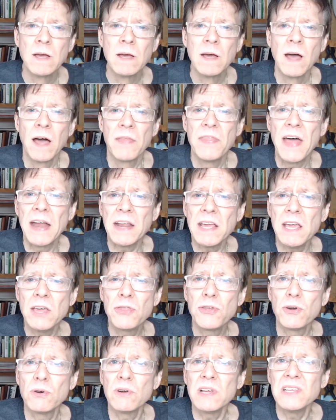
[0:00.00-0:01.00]
that
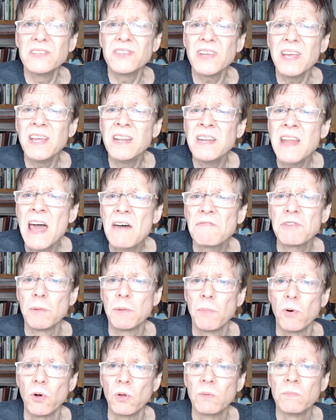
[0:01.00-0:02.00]
ether is
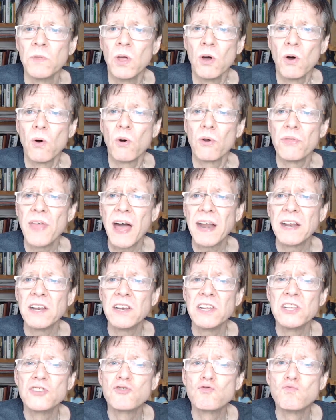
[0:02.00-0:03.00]
inevitable, or that it
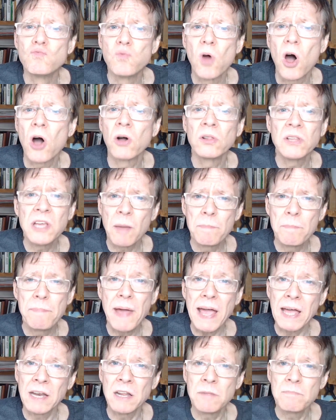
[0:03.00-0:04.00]
is wrongly
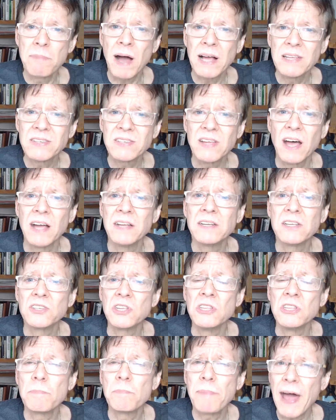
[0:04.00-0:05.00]
abandoned by scientists
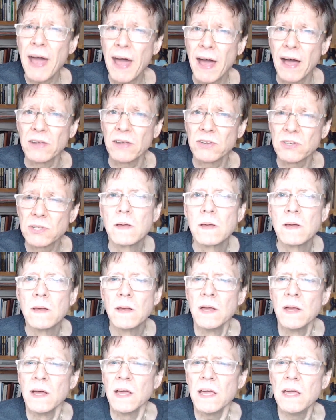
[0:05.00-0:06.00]
in the past.
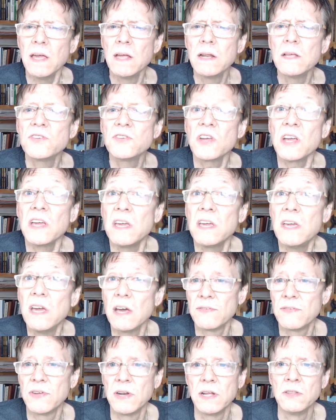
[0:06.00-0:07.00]
It is a
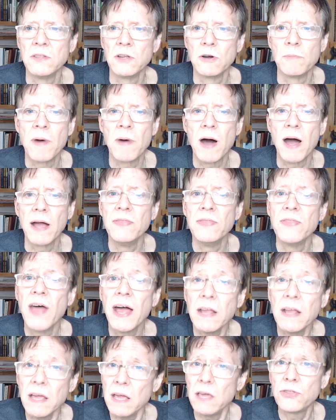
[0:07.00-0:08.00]
given in their mind that
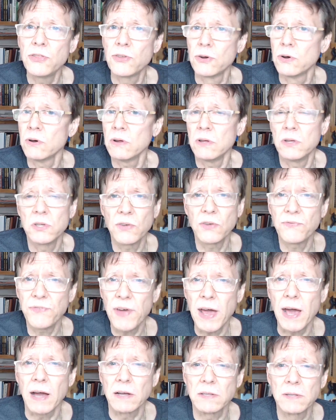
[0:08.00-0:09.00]
ether is a
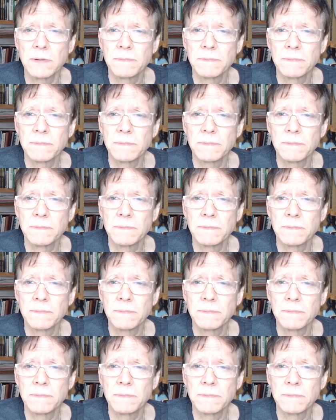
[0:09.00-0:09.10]
fact.